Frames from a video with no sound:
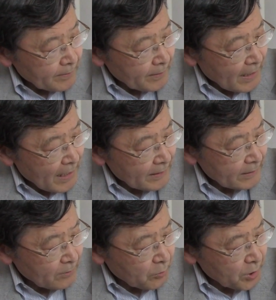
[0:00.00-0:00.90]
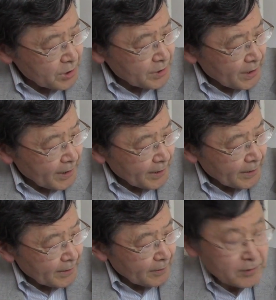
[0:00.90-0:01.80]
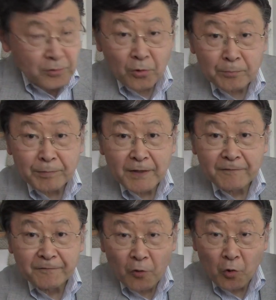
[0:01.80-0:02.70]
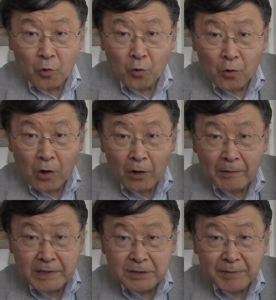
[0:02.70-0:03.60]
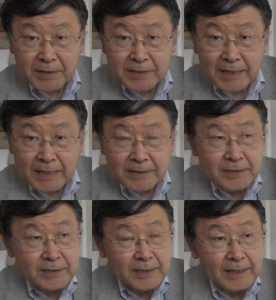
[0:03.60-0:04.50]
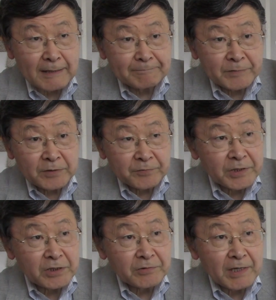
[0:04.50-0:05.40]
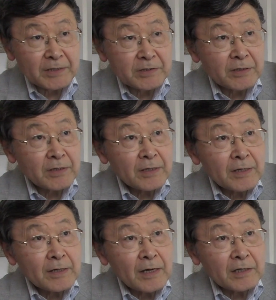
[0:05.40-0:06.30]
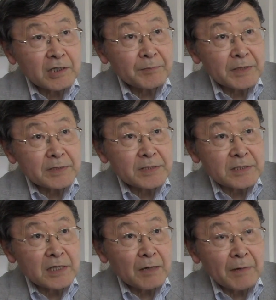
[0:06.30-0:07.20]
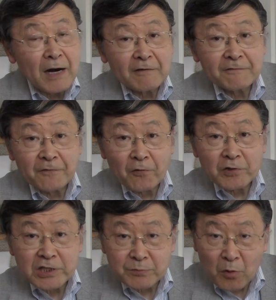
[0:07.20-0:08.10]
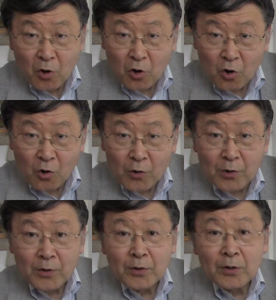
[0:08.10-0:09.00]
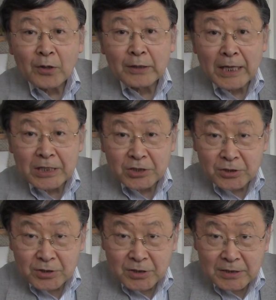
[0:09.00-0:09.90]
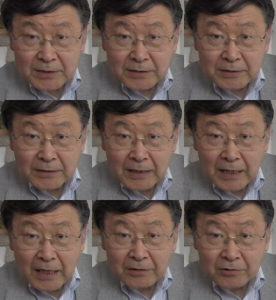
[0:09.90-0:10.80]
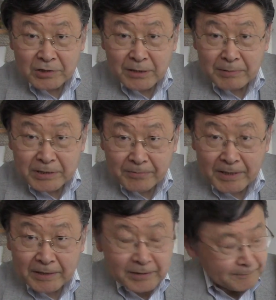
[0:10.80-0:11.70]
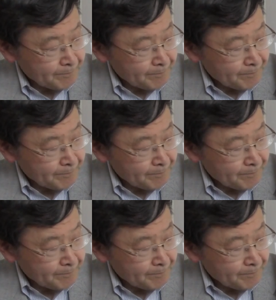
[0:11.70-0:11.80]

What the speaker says: that originated in the so-called P4 arrangements. That's the free trade agreements among 4 small nations across the Pacific.